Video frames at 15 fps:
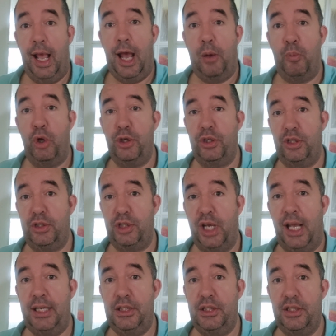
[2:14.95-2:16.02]
And one of the
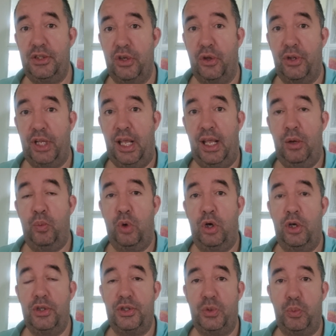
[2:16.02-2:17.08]
changes on there
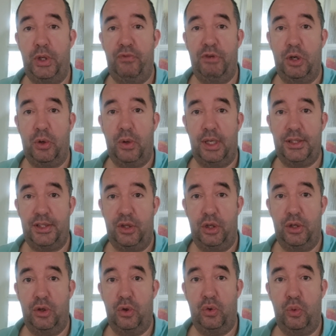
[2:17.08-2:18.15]
was we request
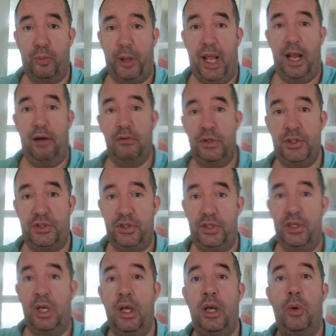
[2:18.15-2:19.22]
that all
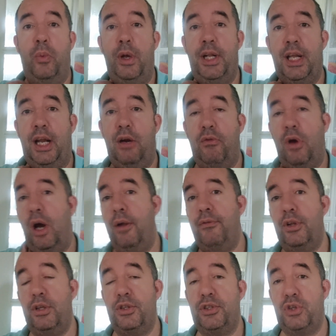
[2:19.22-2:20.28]
parents, when they arrive
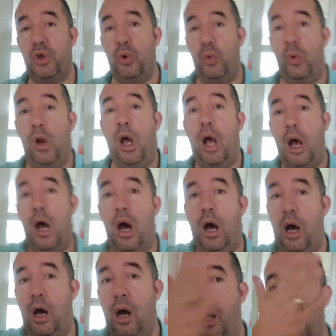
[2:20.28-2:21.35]
at the school,
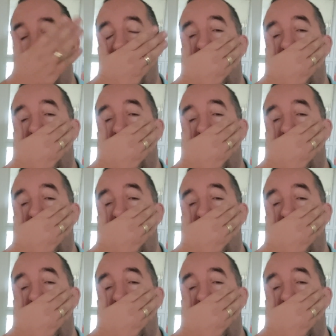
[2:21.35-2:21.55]
are